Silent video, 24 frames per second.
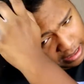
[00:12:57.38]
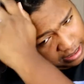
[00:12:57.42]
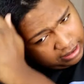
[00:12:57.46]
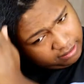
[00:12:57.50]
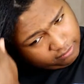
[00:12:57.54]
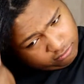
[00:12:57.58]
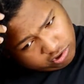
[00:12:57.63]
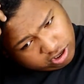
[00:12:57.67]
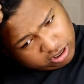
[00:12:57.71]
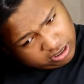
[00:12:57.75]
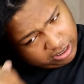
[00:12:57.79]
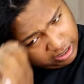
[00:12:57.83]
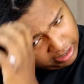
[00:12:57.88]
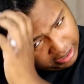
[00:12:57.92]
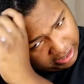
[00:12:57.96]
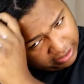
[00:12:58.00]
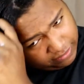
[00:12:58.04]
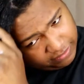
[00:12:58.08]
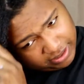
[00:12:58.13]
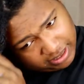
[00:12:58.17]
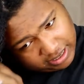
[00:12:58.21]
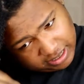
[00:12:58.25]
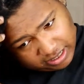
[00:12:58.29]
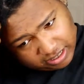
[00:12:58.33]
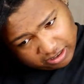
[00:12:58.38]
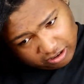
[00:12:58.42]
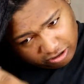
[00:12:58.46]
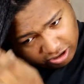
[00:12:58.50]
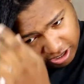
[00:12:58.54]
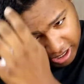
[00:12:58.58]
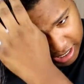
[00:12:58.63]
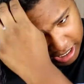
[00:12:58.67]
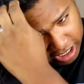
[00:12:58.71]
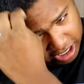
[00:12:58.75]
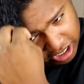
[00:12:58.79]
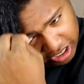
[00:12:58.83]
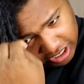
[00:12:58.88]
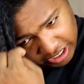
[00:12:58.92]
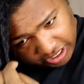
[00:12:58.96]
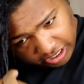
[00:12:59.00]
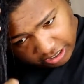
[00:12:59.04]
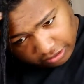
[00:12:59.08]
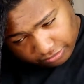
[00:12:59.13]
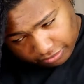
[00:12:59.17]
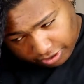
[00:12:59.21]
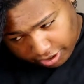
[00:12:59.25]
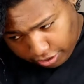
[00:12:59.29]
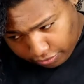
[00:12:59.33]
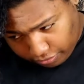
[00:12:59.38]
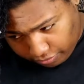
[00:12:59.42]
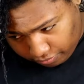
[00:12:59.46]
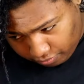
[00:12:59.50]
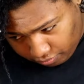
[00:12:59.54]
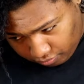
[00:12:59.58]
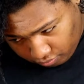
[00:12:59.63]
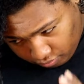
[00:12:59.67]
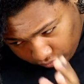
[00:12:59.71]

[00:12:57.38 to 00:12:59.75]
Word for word: I'm trying to see what this third section is going to do.